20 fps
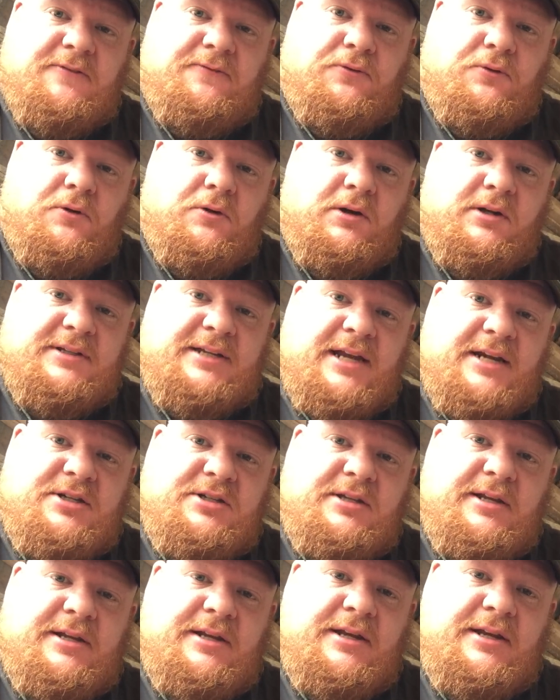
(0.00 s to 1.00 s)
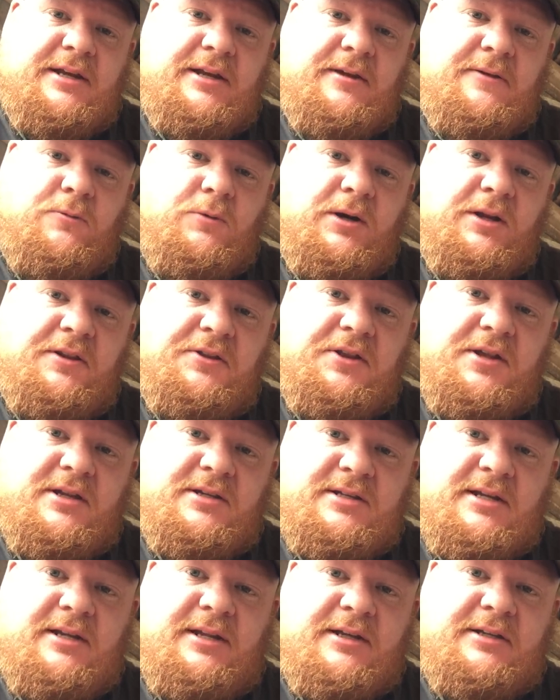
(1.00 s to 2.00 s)
it for is actually, one of the
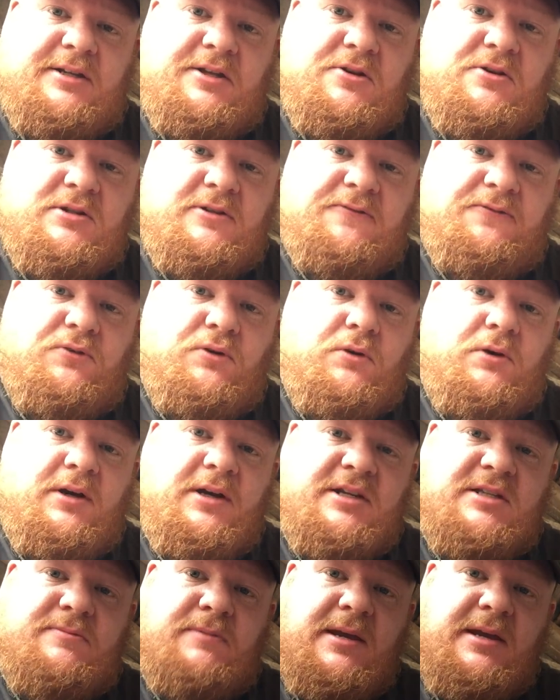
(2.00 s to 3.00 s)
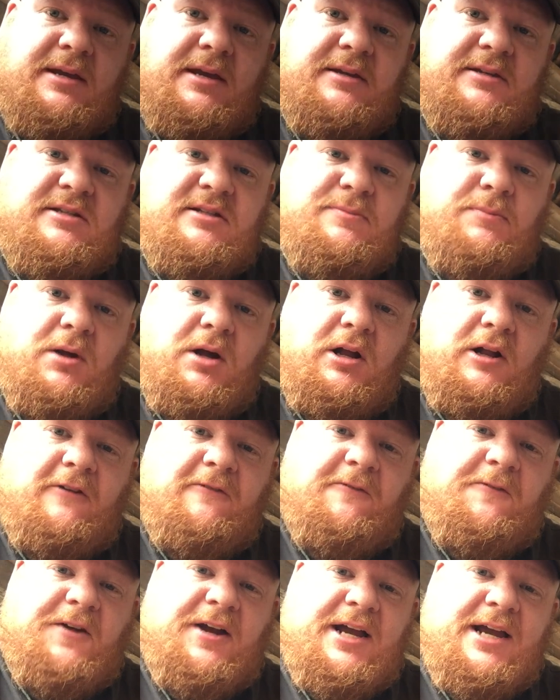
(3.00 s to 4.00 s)
things I like to use it for is making
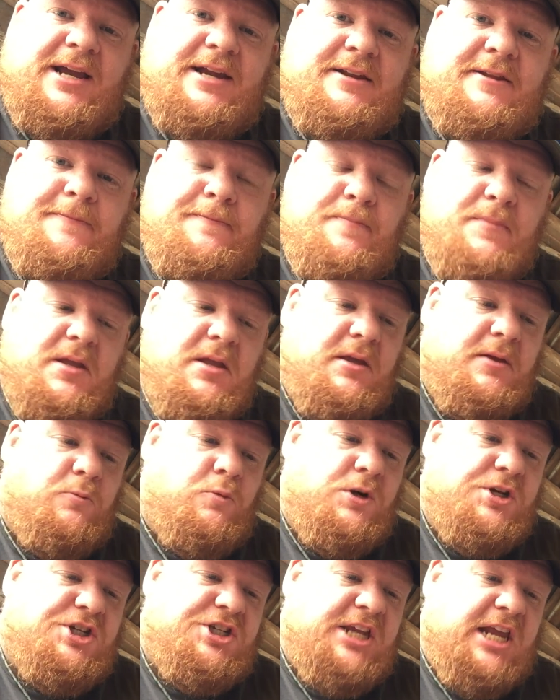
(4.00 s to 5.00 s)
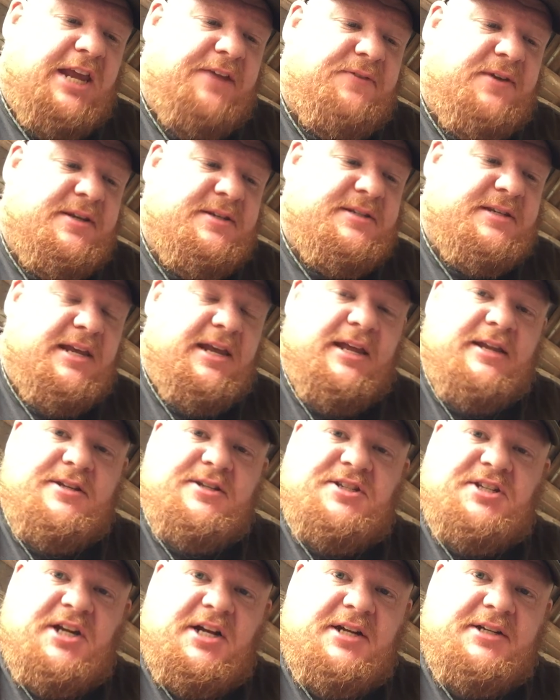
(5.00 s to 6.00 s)
small, fine wood shavings and
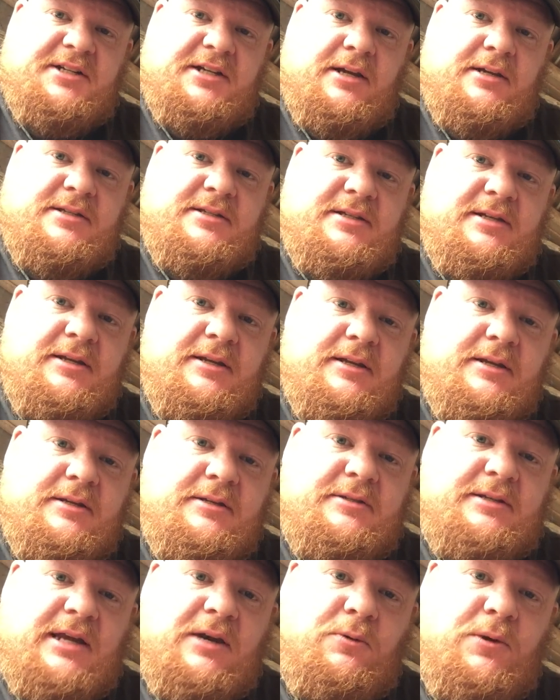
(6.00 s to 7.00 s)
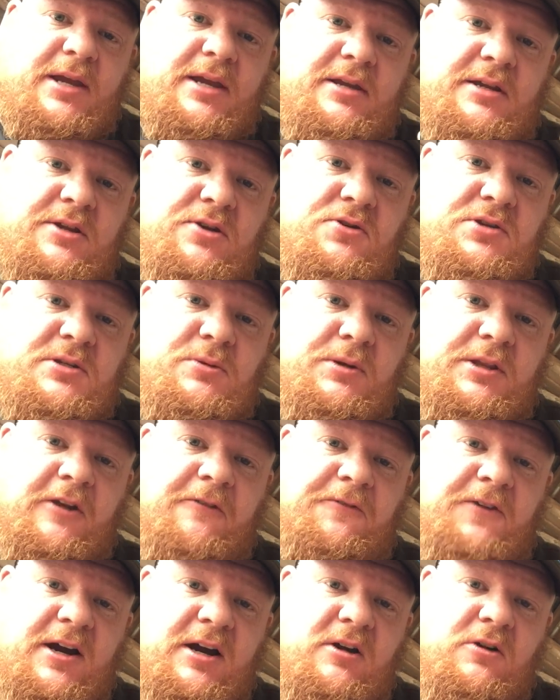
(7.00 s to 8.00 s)
sawdust so that way you can use it with
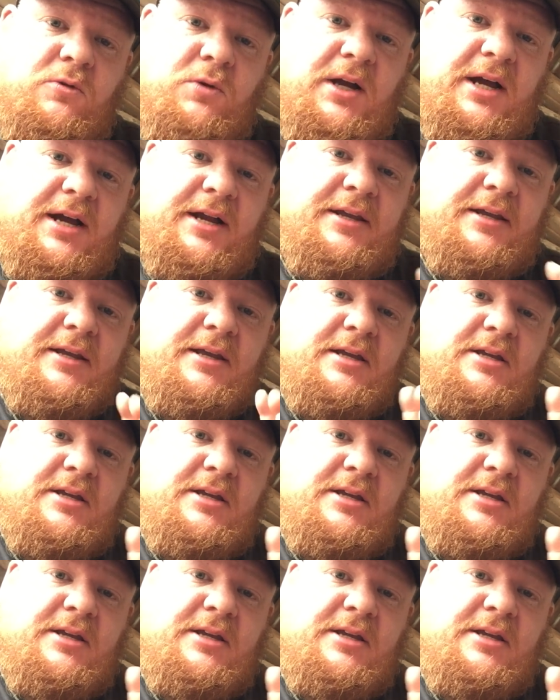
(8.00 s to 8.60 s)
your ferro rod